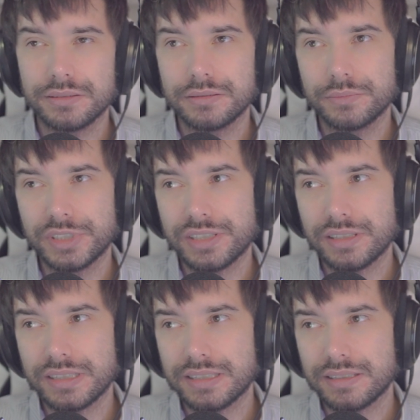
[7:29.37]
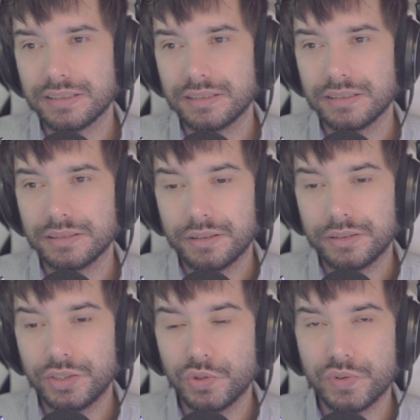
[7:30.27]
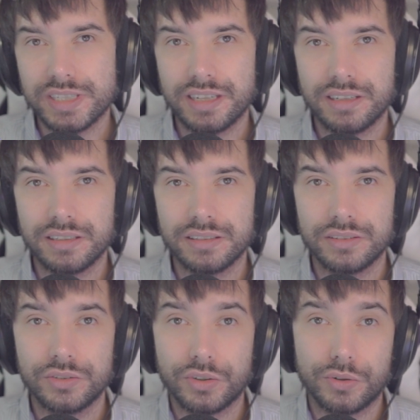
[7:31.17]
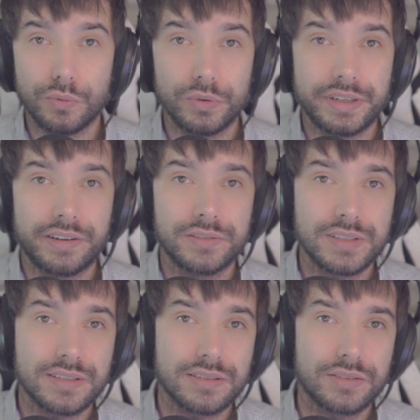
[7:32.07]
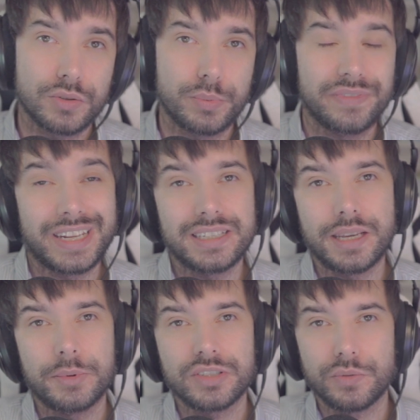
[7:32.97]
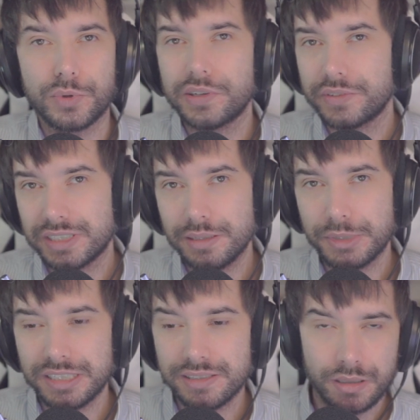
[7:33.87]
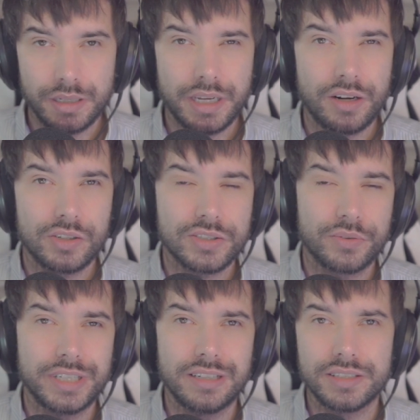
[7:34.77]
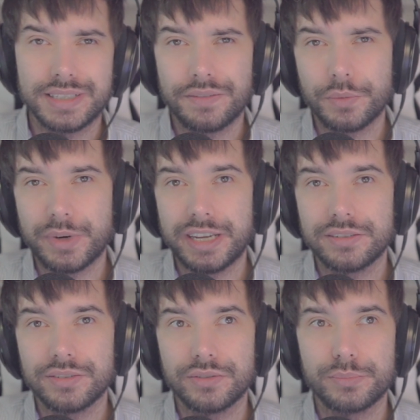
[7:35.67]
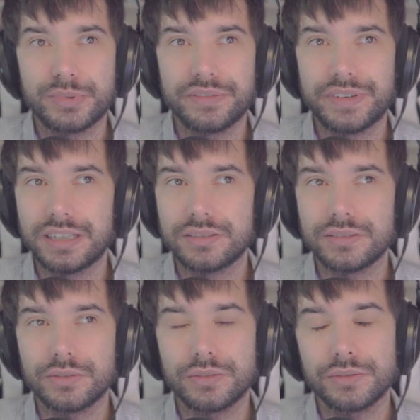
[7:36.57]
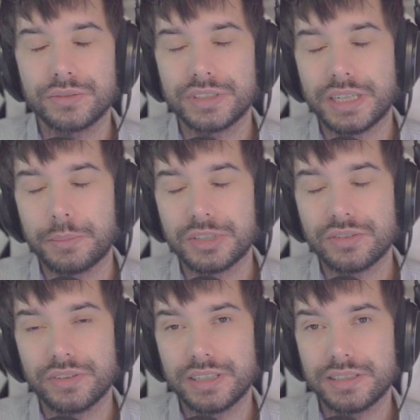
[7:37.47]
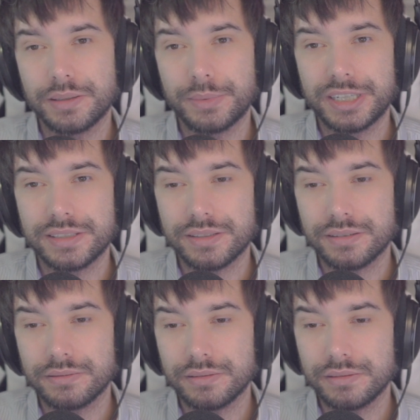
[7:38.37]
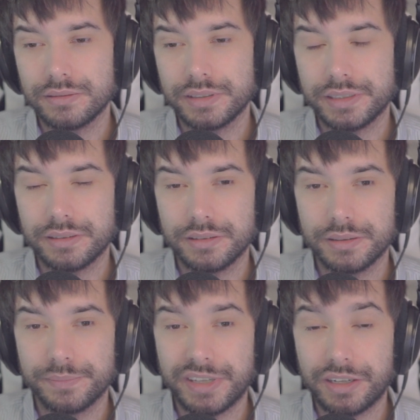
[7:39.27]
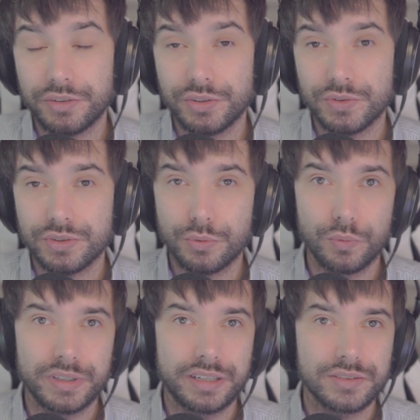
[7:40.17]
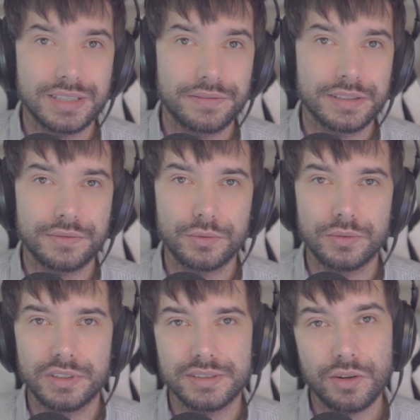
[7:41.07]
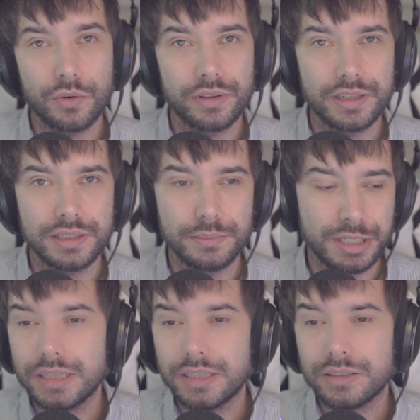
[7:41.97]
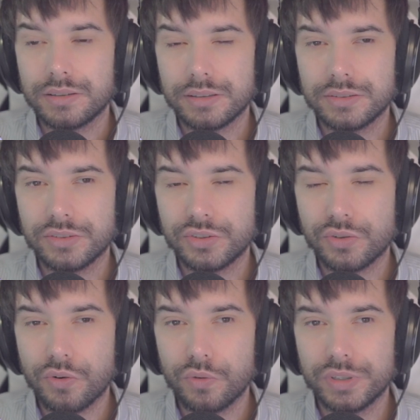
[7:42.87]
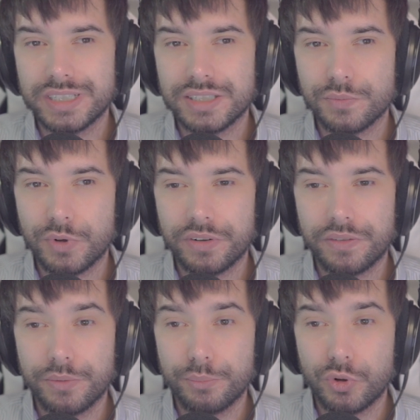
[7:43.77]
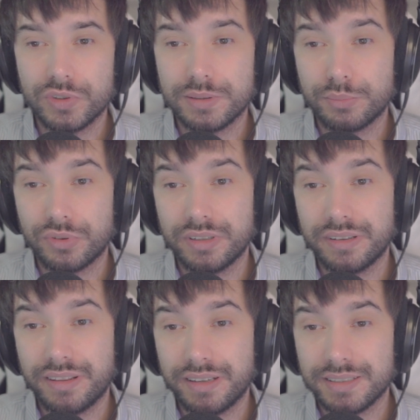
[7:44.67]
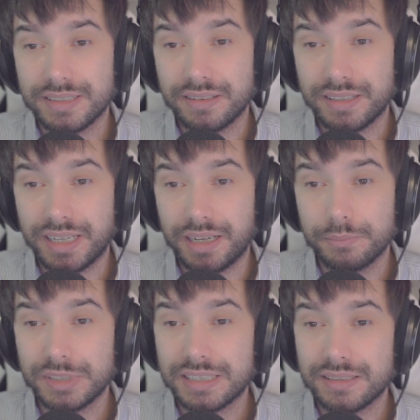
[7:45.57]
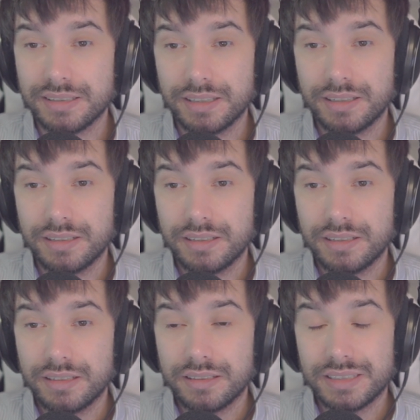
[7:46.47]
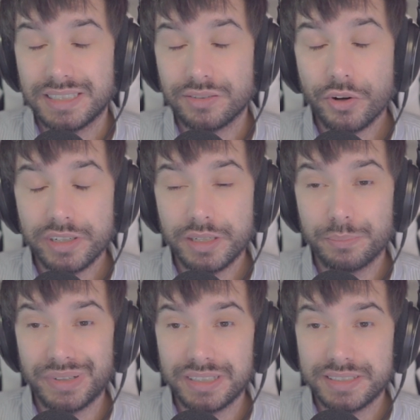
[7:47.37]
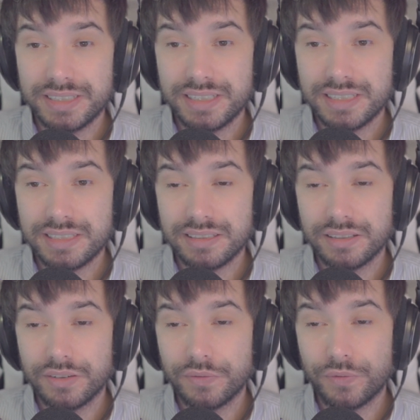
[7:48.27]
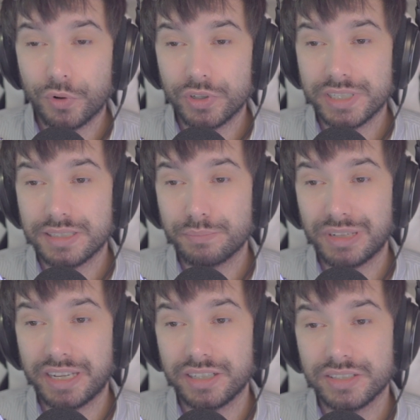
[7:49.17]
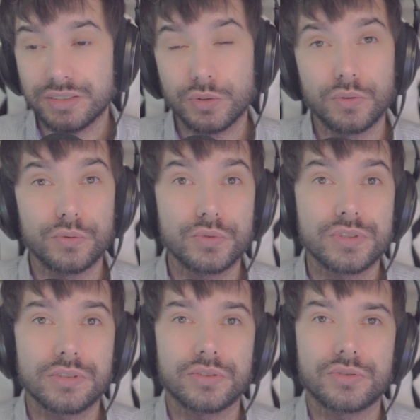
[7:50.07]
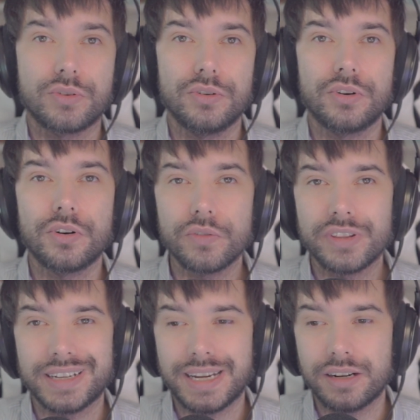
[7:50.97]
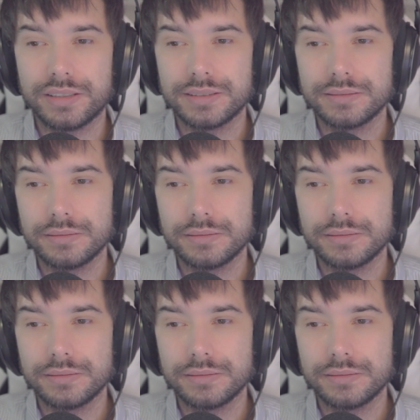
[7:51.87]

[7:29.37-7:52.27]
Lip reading: which is using your cooldowns to prevent damage on one of your teammates. And also healers have a way to prevent damage on their teammates. Like they can use cooldowns, defensive cooldowns on their teammates. Crowd control is one of the most important things in the game. It's certain abilities force players to lose control over their character.